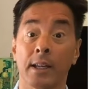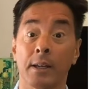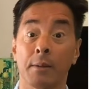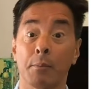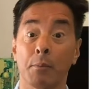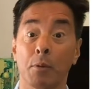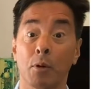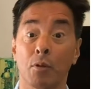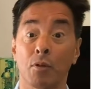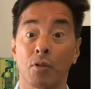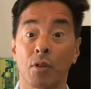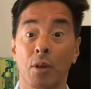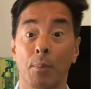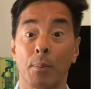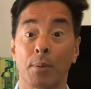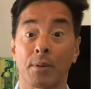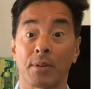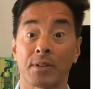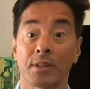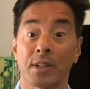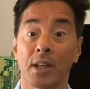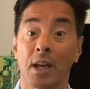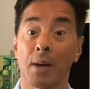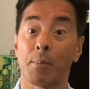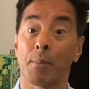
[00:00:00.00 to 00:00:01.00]
it moves up a
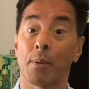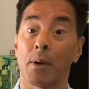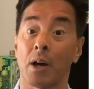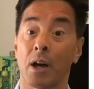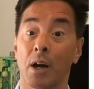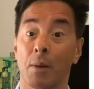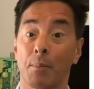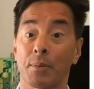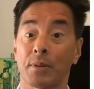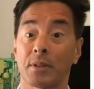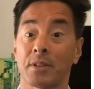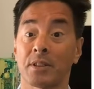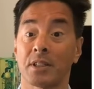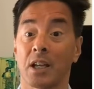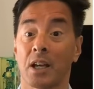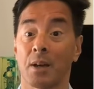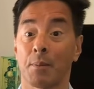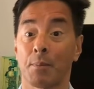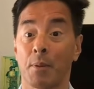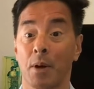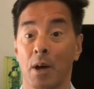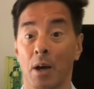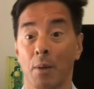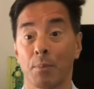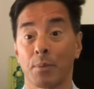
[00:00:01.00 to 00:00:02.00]
step, up a
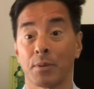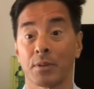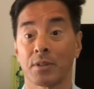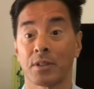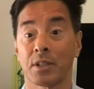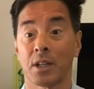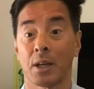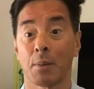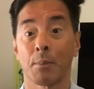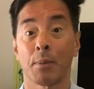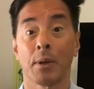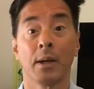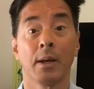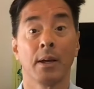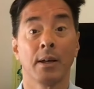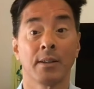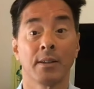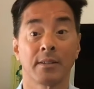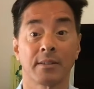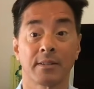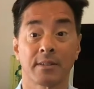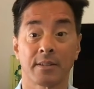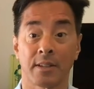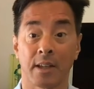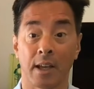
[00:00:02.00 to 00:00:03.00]
step, up a step,
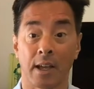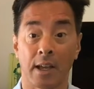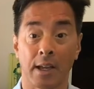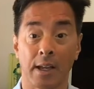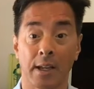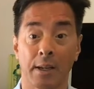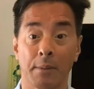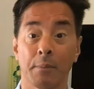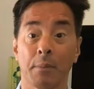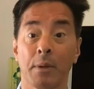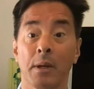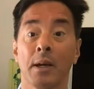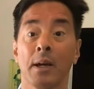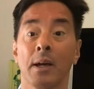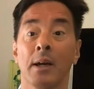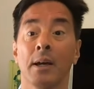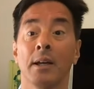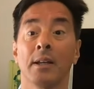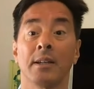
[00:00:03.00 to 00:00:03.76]
same.